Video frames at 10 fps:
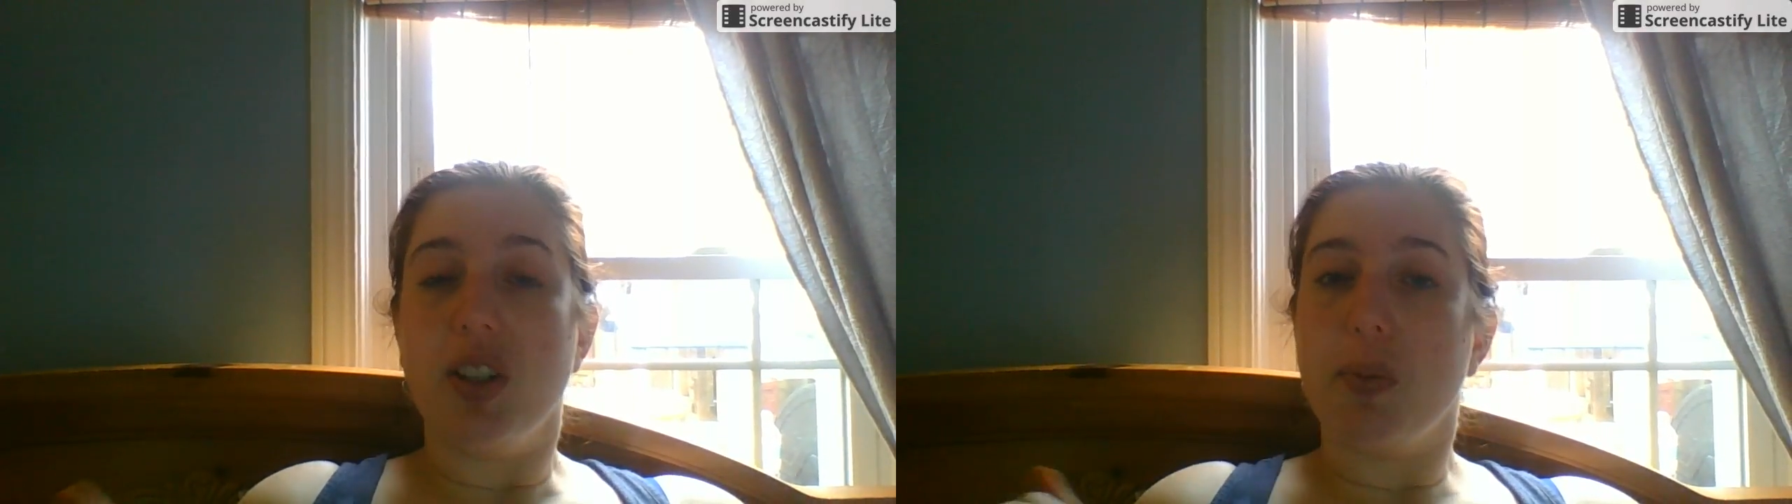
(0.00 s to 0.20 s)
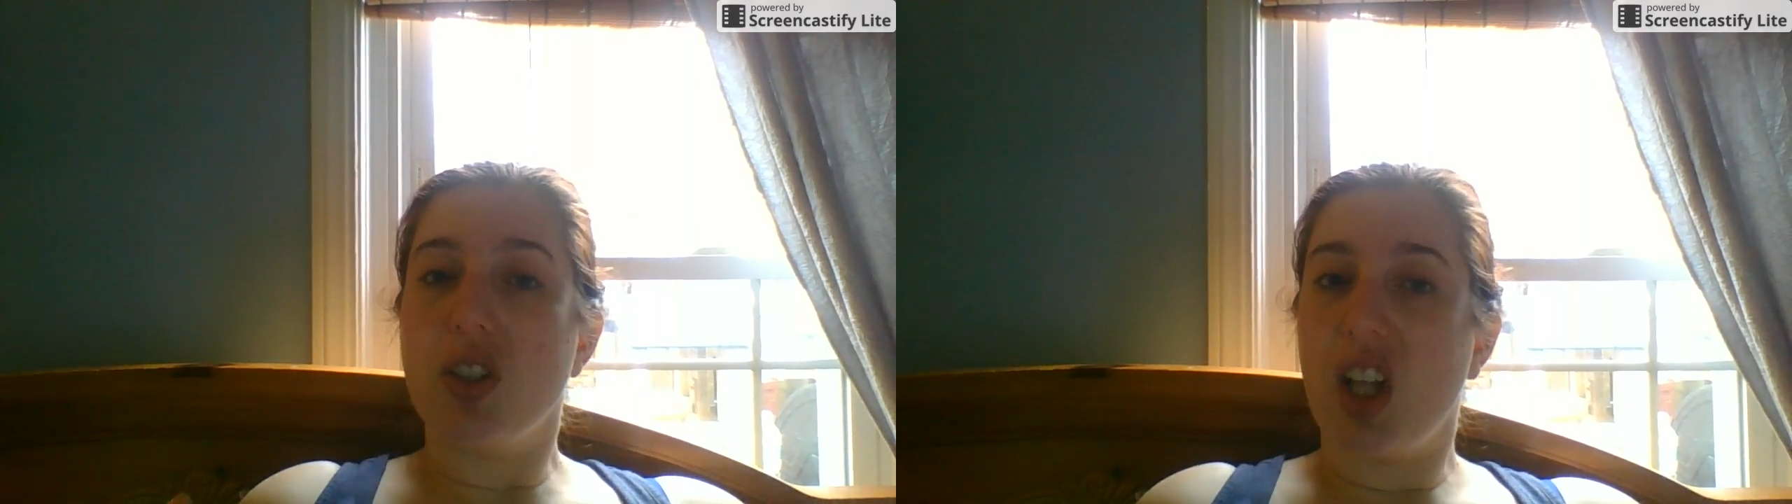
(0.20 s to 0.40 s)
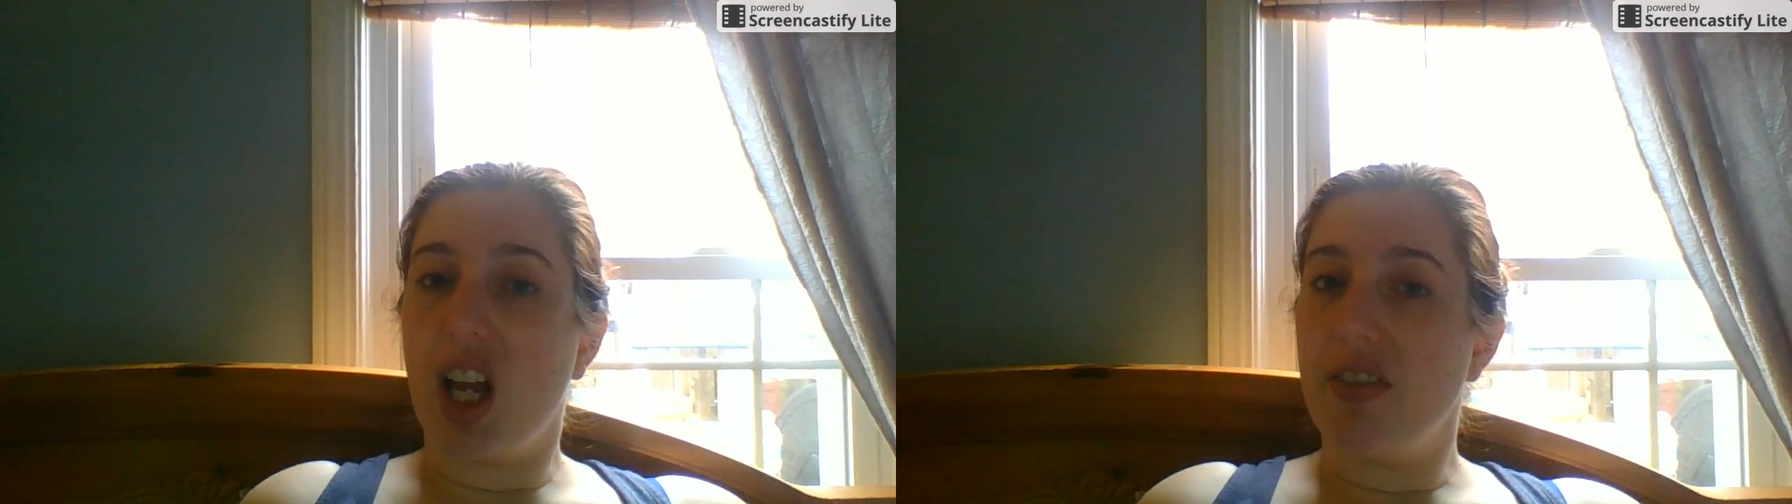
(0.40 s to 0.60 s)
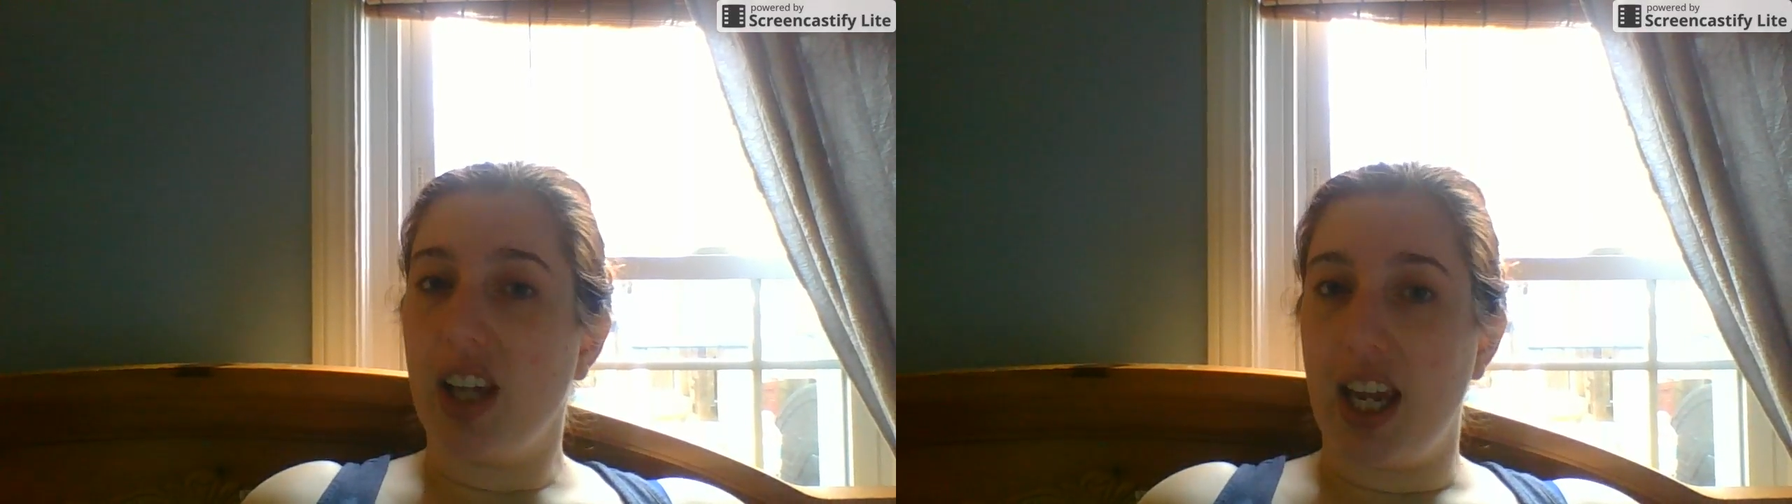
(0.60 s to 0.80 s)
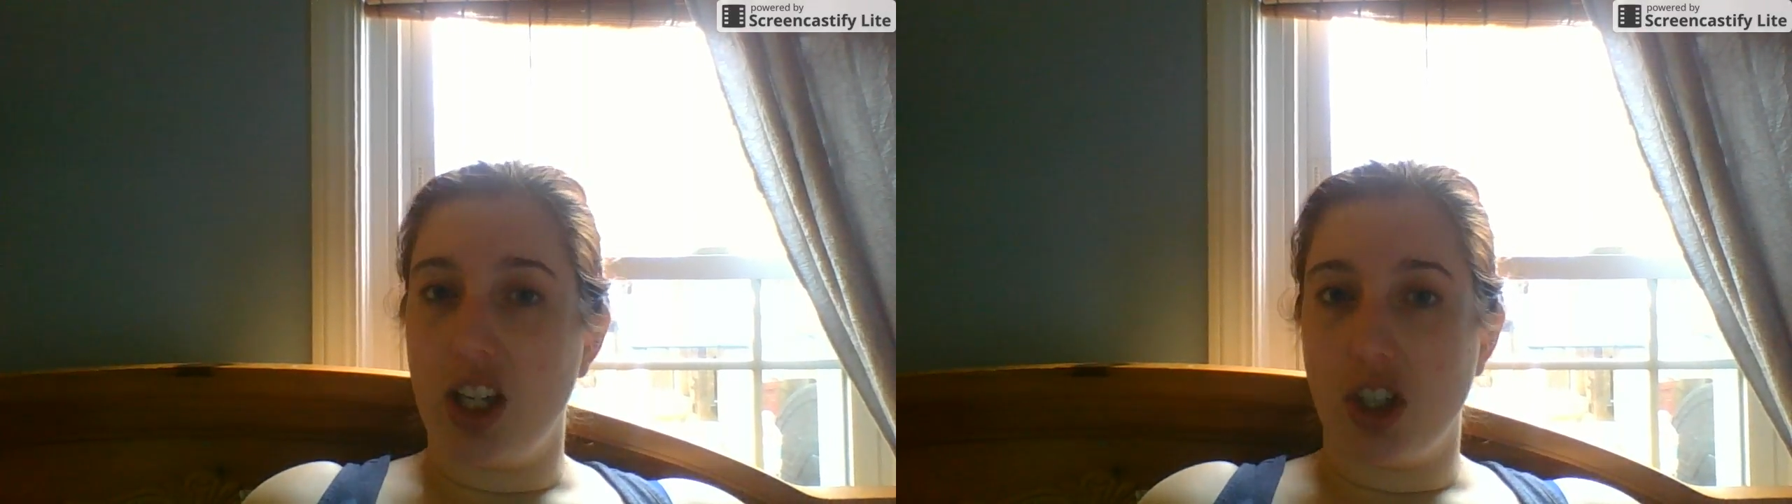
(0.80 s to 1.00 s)
is
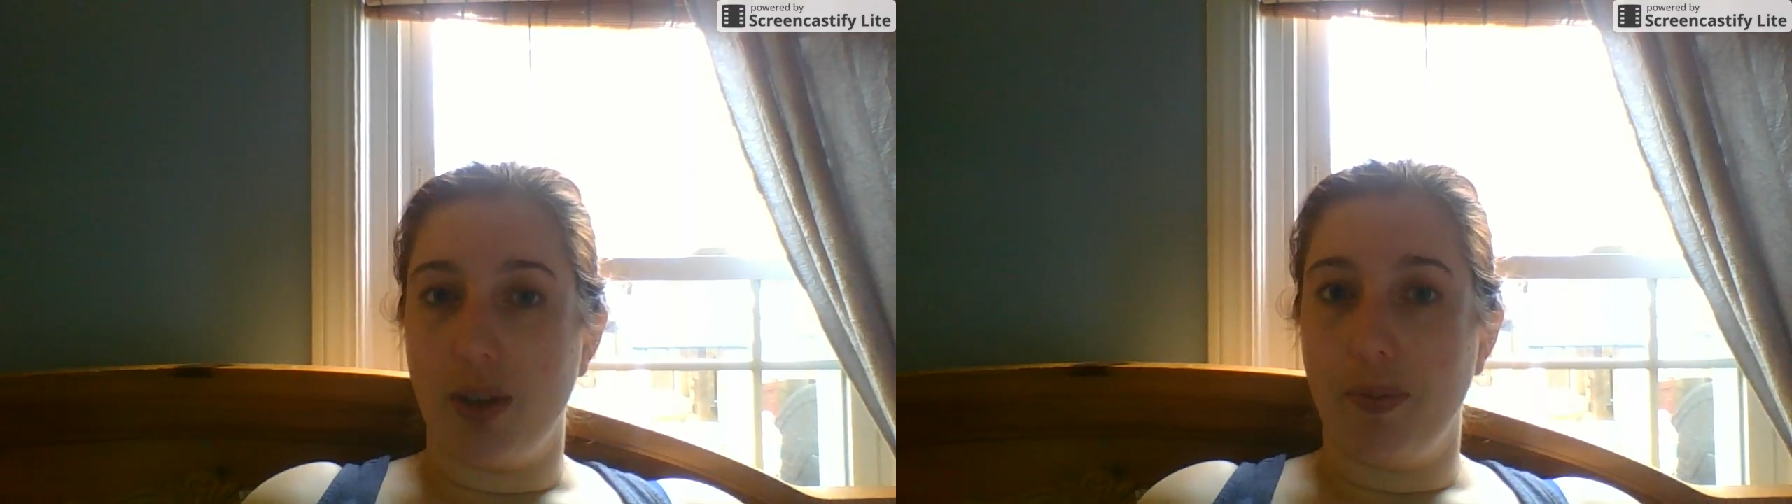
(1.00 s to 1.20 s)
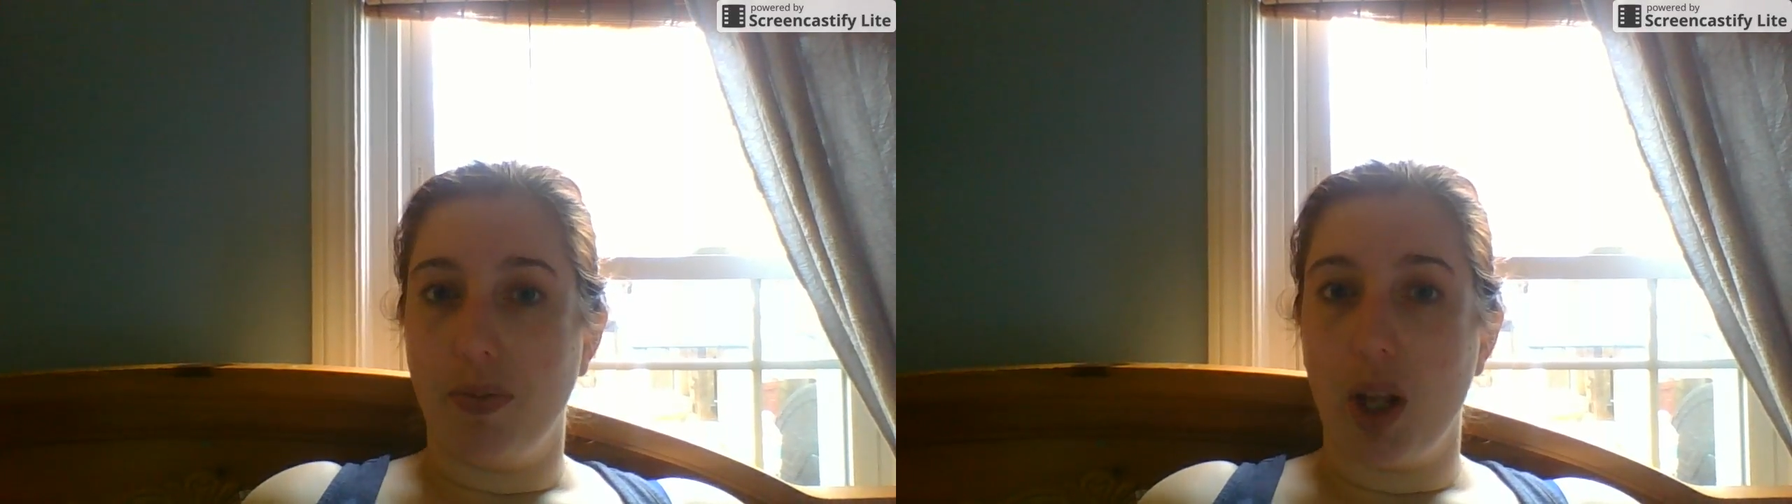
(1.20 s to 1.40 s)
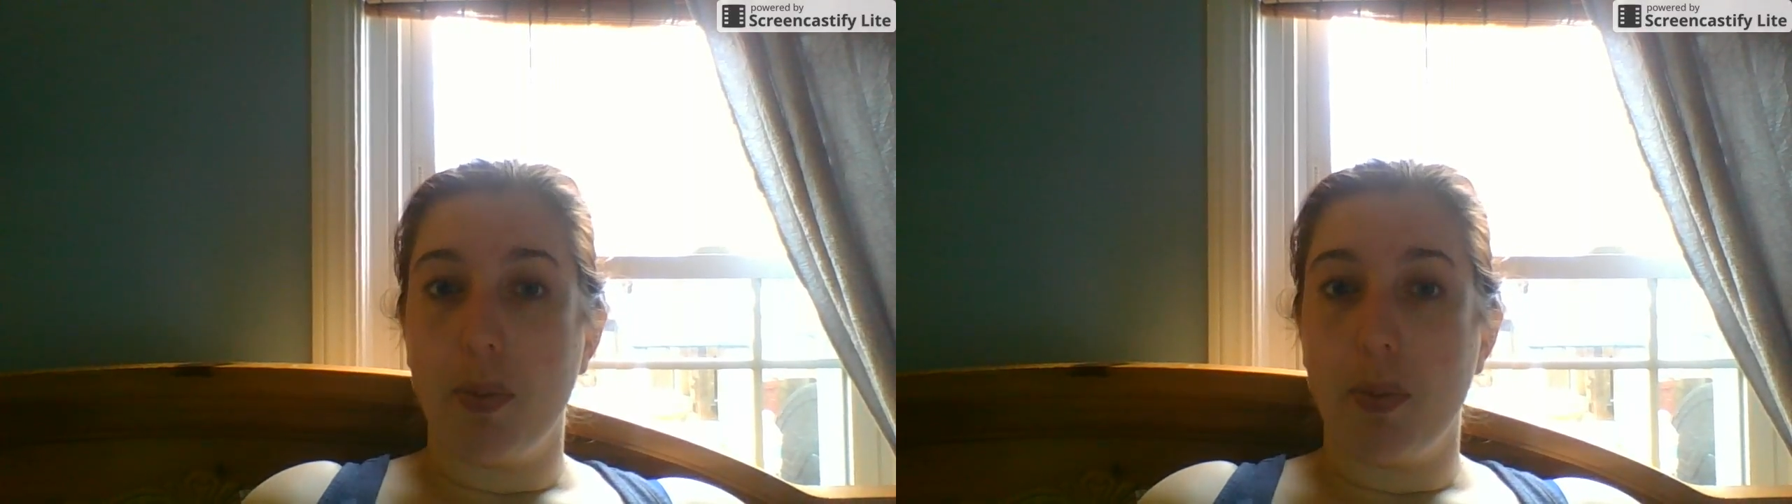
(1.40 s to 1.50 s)
personification.